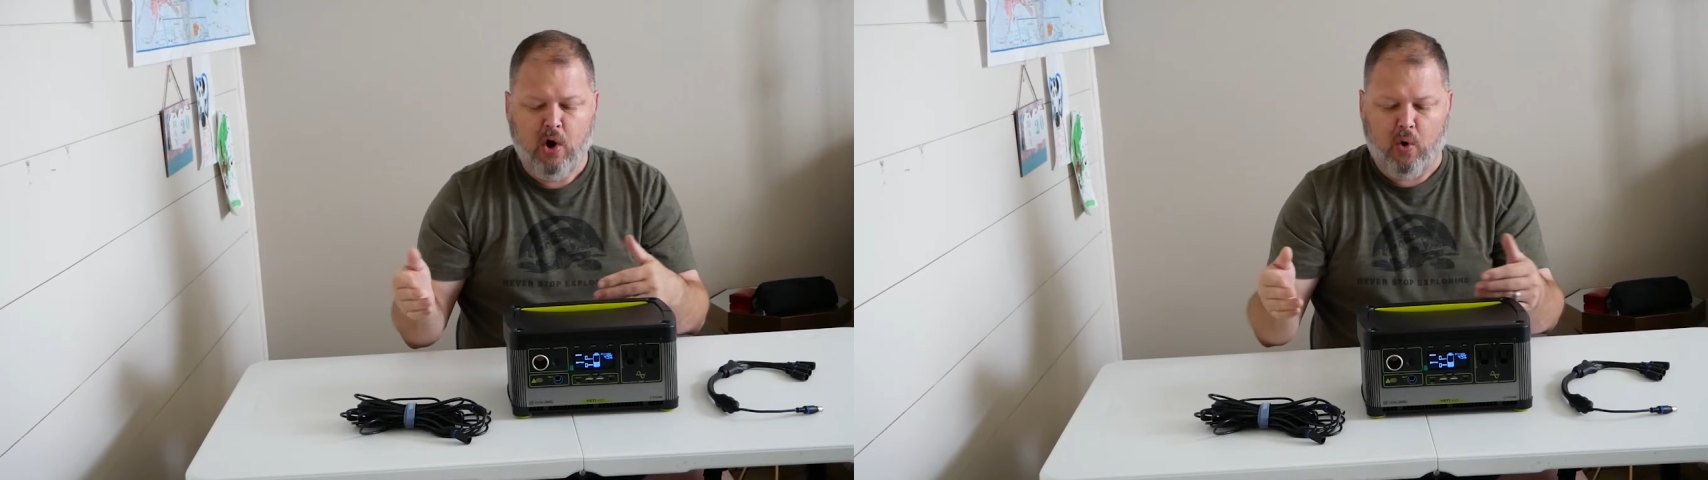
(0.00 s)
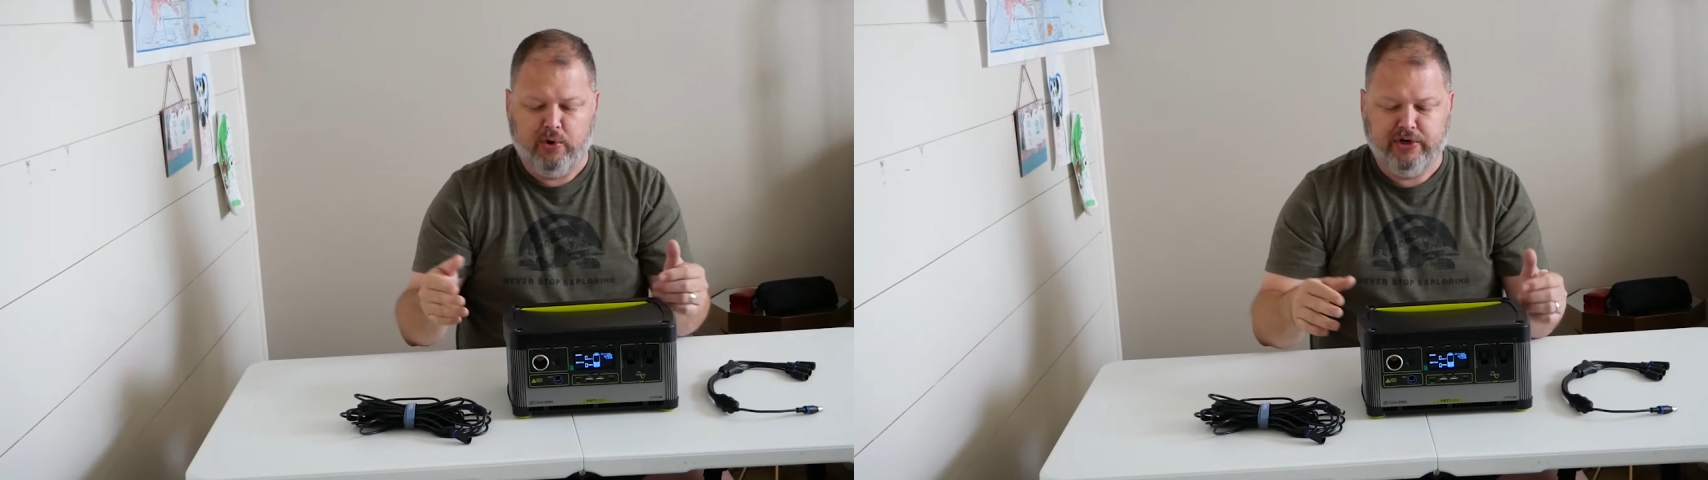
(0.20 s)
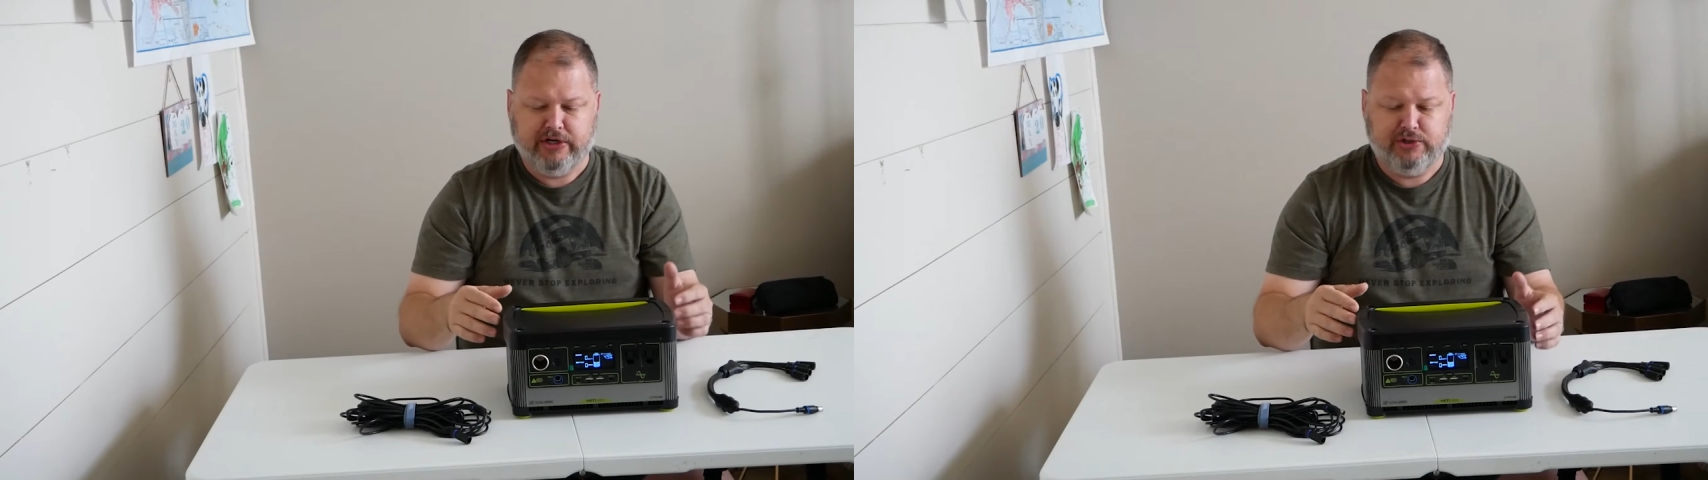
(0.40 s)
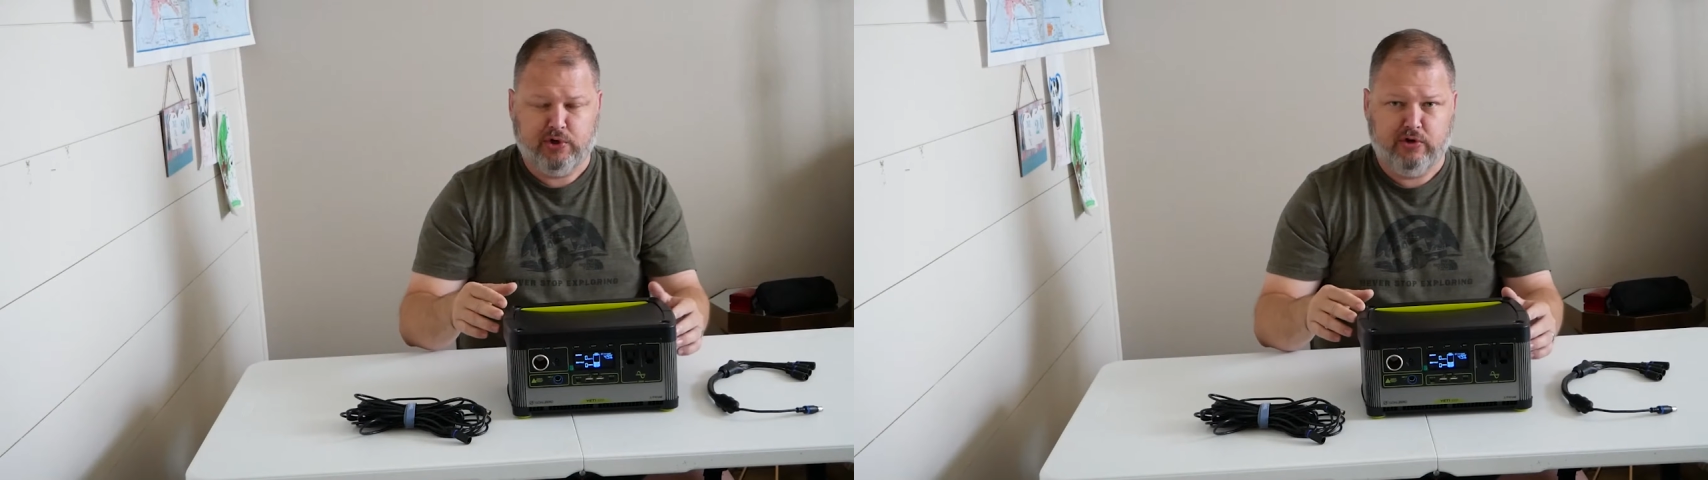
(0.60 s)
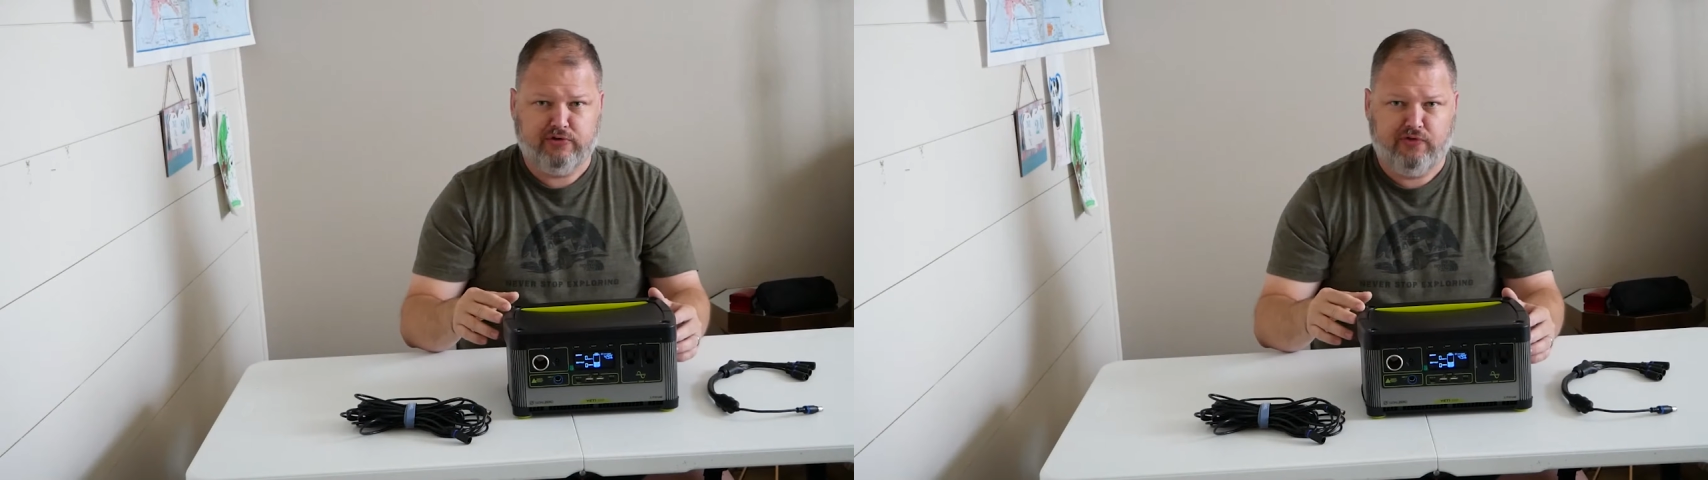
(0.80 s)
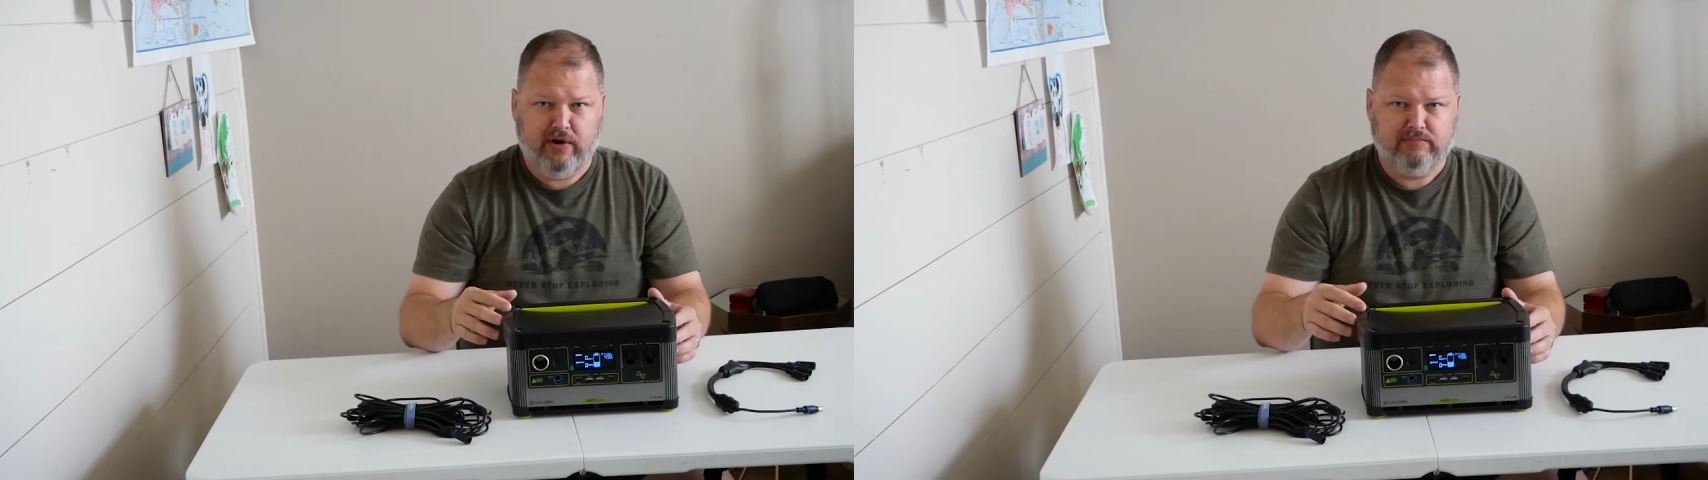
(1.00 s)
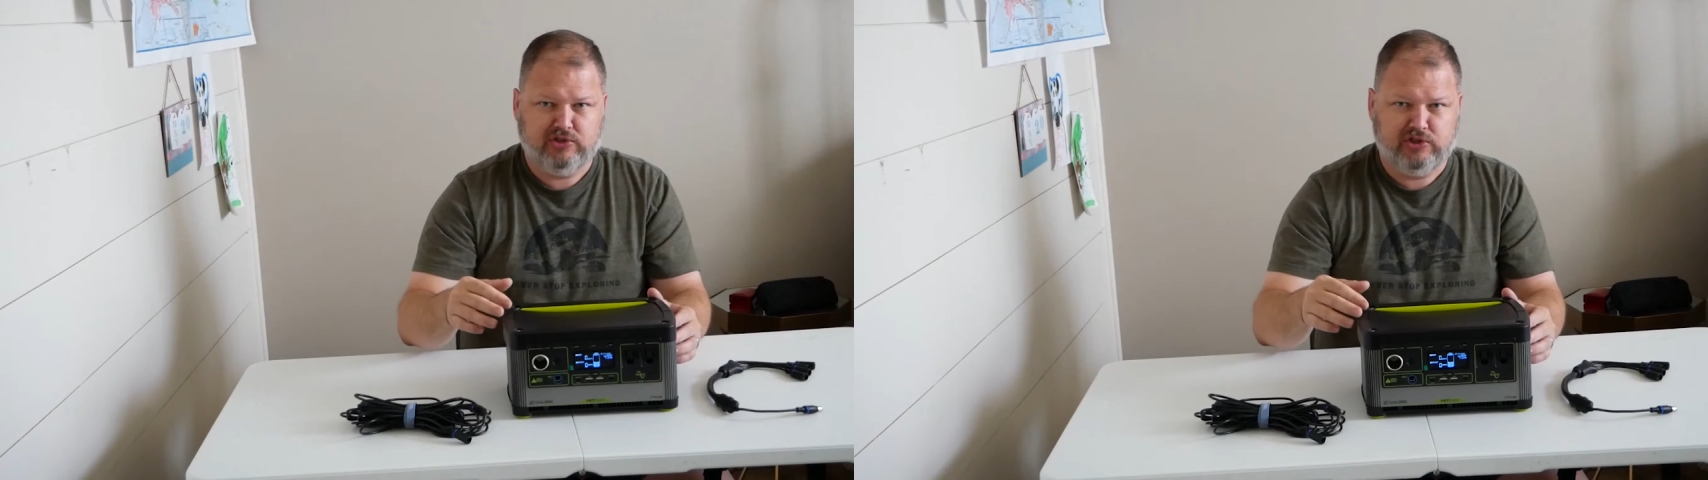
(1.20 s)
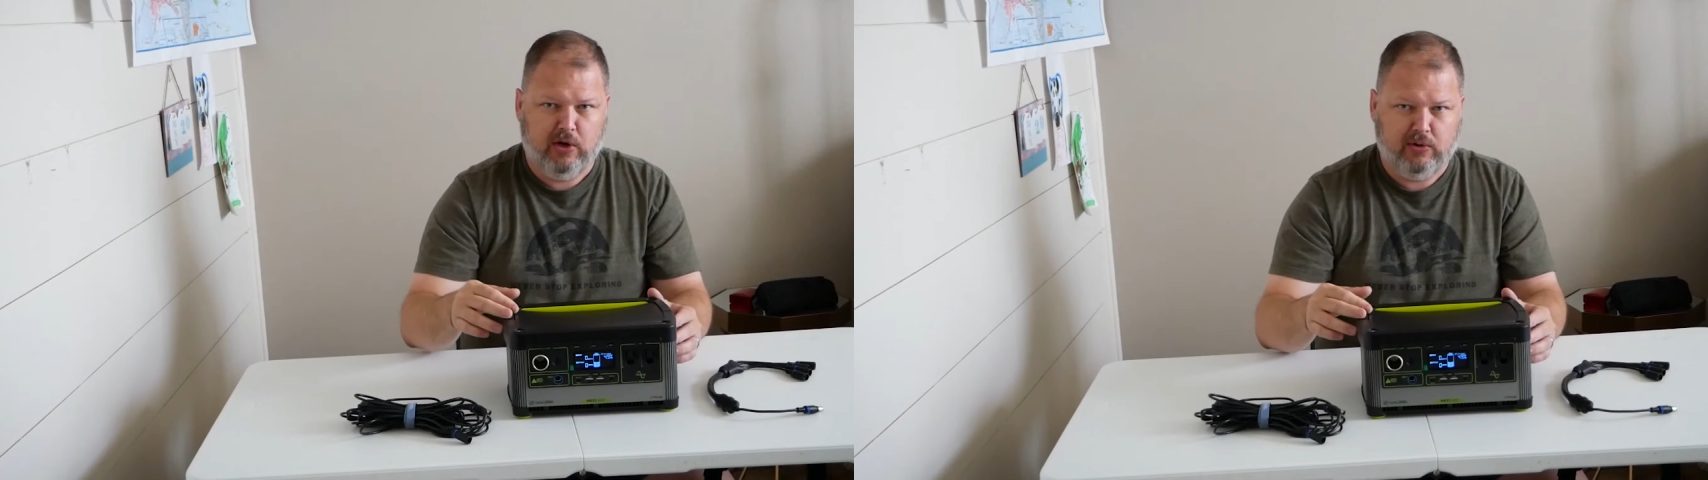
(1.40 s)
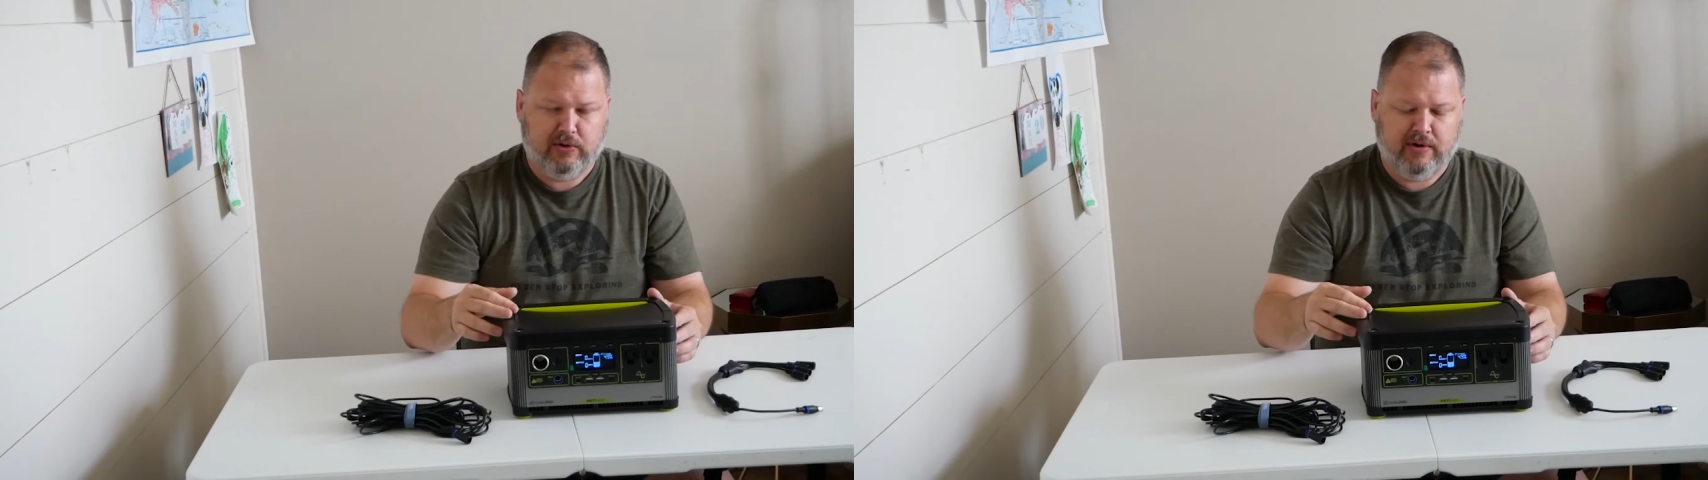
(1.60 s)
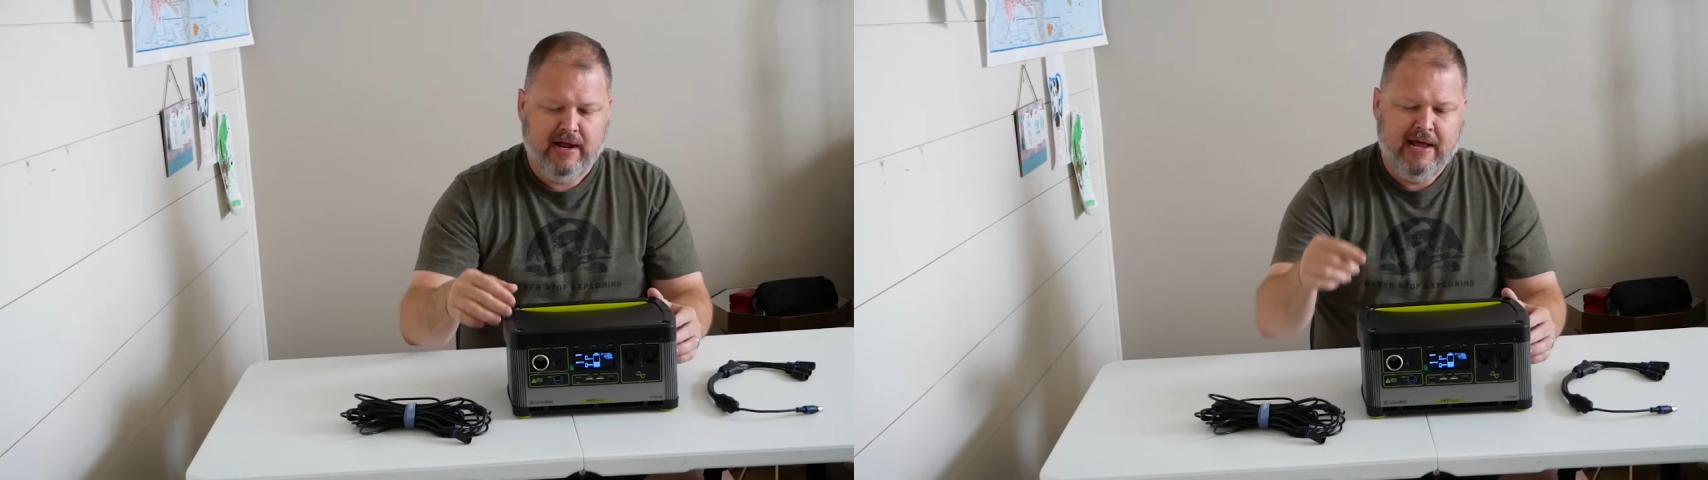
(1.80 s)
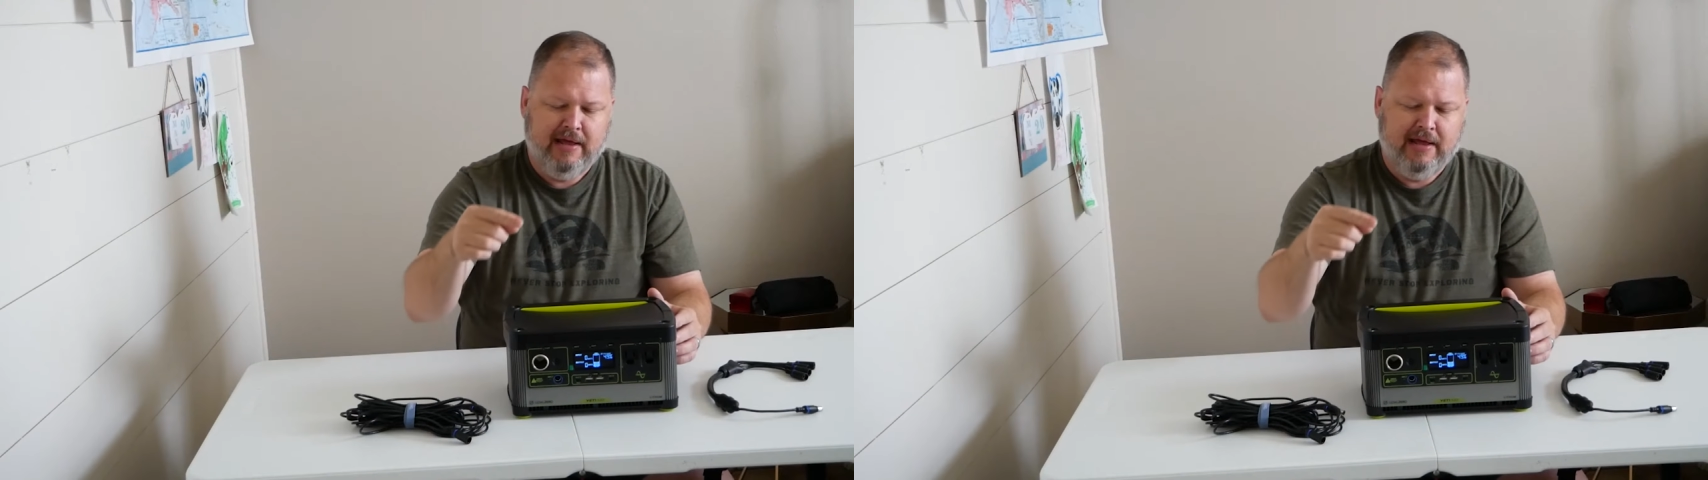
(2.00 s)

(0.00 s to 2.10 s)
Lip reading: or you can charge from solar.